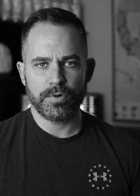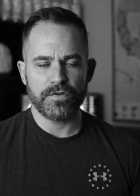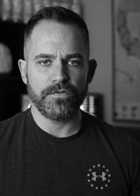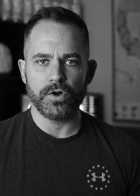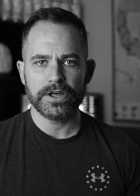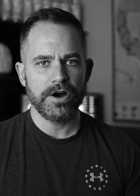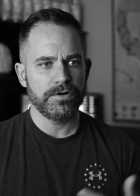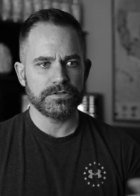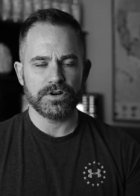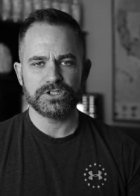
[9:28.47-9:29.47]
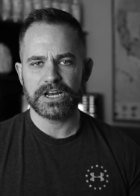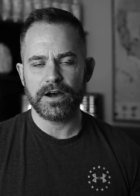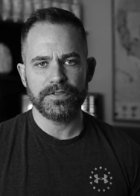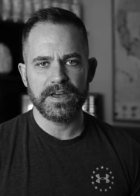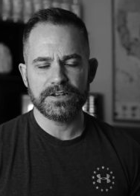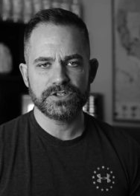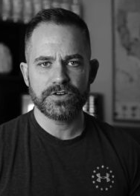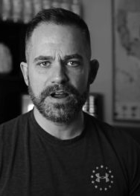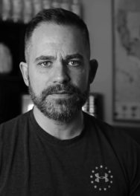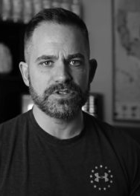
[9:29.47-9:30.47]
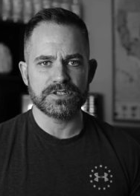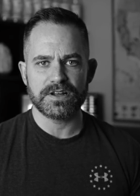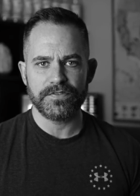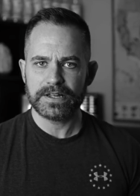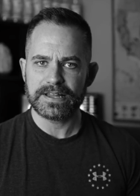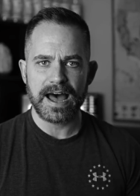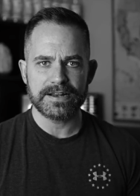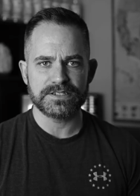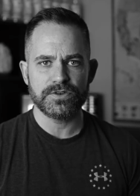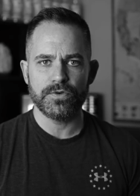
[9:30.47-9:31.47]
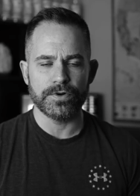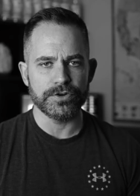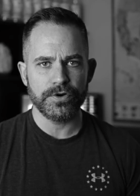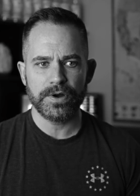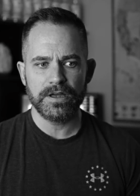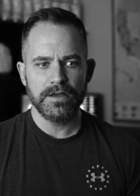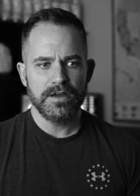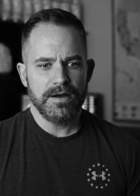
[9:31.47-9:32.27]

portfolio and go check out the Instagrams and stuff like that and see what we're doing.